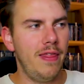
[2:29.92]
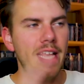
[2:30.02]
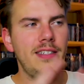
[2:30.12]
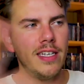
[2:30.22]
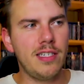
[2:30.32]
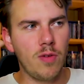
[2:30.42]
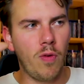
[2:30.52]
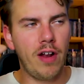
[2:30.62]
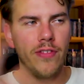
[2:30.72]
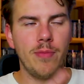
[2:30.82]
This is
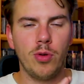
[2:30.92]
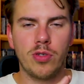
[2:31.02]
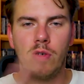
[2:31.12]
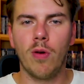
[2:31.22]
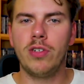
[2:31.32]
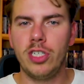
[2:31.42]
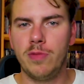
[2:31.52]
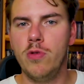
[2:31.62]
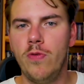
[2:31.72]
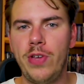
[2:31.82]
one of the most
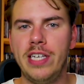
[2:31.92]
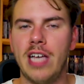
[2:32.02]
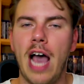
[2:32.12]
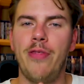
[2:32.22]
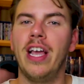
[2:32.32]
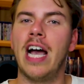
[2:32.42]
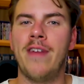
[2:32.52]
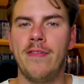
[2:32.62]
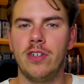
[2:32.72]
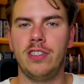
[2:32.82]
gorgeous movies I think
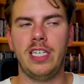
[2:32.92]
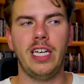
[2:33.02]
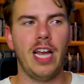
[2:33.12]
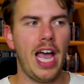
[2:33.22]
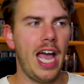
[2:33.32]
I've ever seen.